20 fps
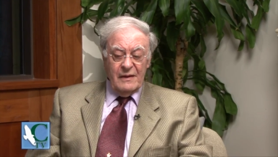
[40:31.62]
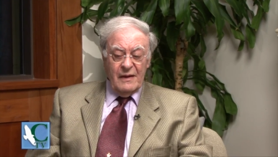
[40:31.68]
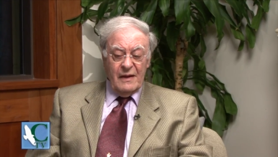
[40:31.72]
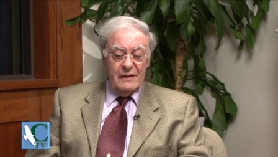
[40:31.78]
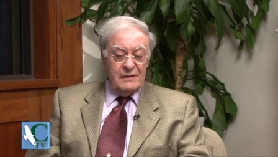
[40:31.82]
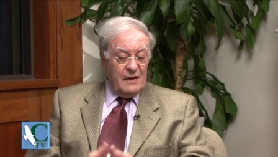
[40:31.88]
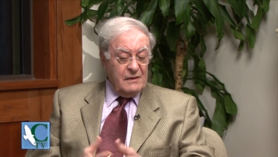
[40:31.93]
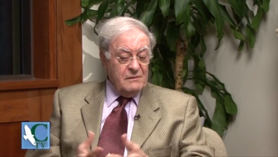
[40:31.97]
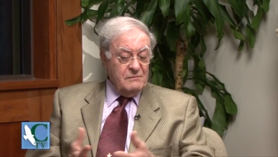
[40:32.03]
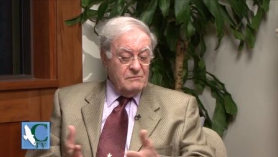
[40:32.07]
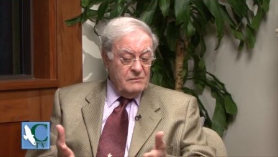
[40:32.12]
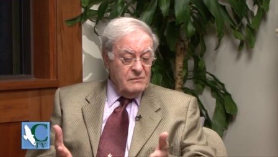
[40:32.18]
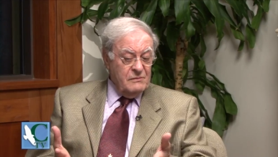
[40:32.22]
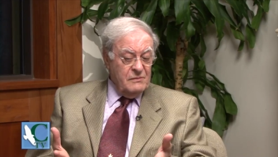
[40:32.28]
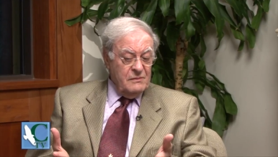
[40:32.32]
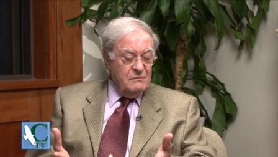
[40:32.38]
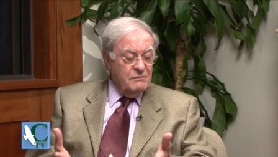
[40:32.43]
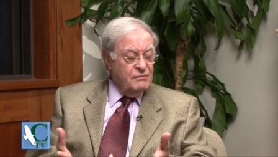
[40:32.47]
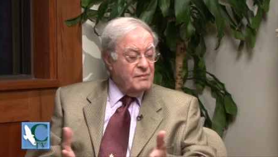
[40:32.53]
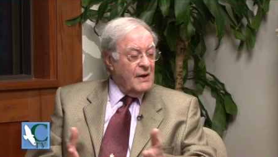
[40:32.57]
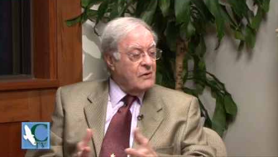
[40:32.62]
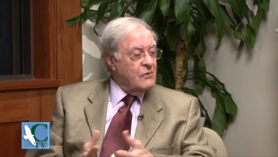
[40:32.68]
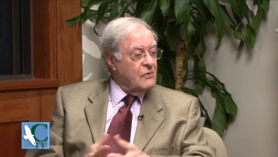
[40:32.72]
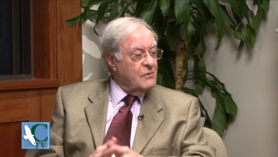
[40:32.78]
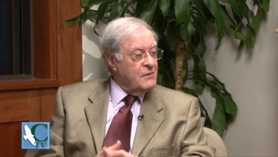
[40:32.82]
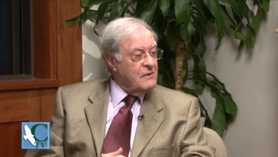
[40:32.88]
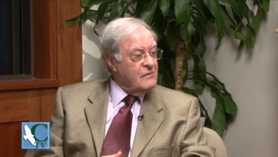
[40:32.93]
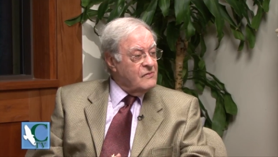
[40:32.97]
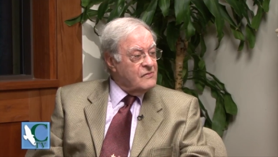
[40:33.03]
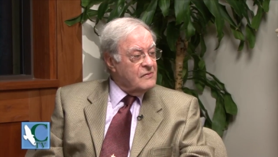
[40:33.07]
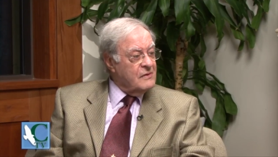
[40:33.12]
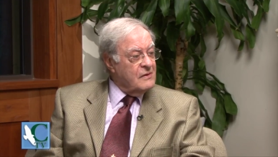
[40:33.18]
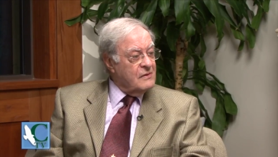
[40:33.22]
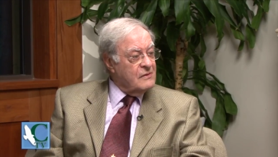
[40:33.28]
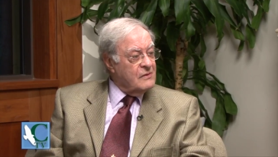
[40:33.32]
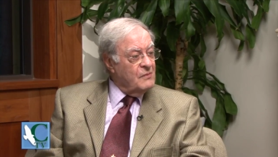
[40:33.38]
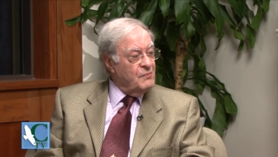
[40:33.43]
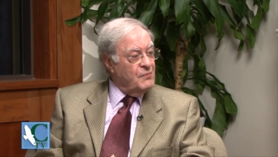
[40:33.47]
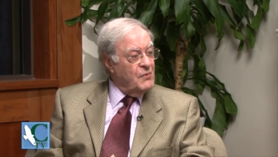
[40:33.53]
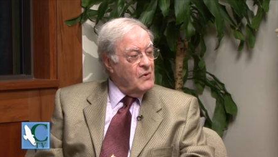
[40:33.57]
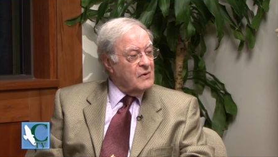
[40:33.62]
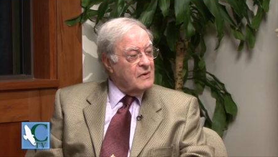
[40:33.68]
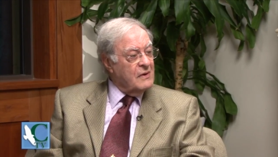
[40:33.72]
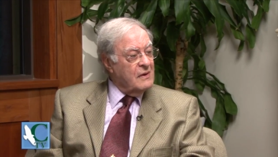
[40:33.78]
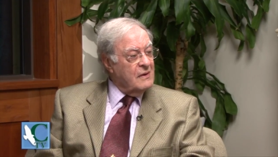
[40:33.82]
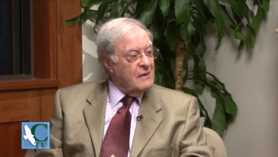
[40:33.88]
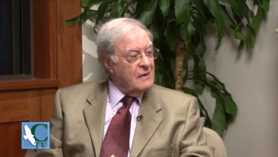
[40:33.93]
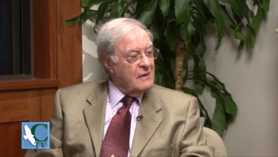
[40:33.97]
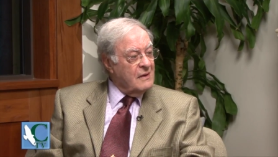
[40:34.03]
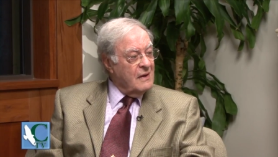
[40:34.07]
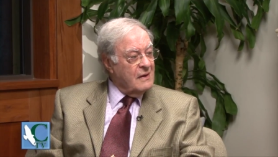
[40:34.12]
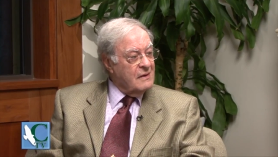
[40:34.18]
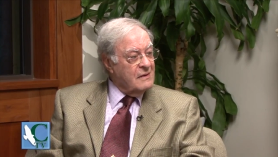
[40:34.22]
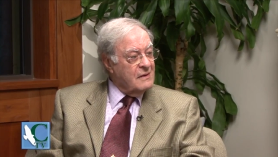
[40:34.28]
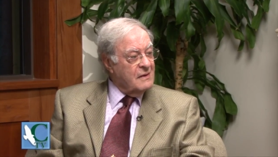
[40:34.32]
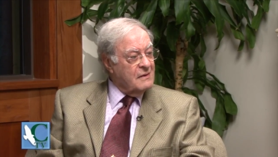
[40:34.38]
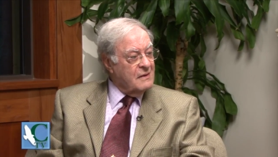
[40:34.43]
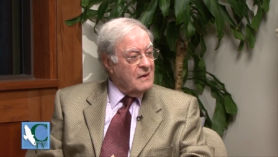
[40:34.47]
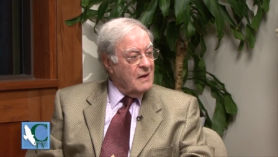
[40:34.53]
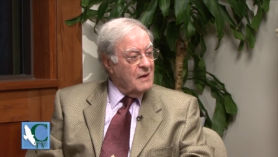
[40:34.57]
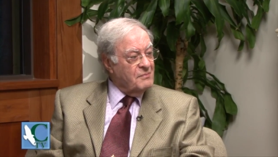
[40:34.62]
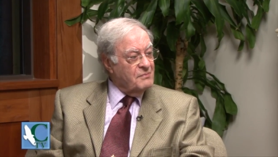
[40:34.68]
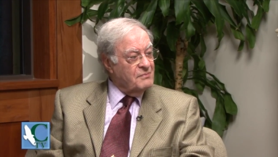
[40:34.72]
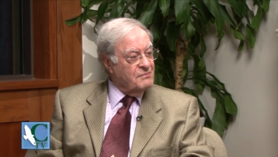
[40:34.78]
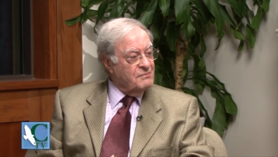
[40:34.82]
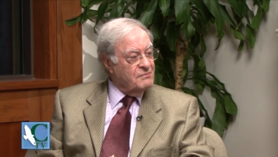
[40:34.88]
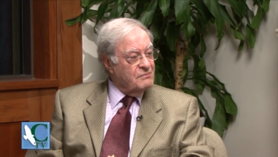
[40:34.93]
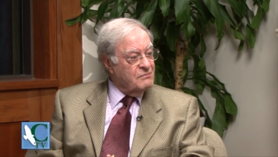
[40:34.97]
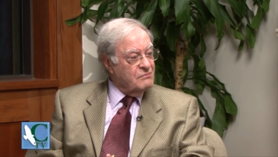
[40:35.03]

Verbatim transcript: And then, by coincidence, the book ended up,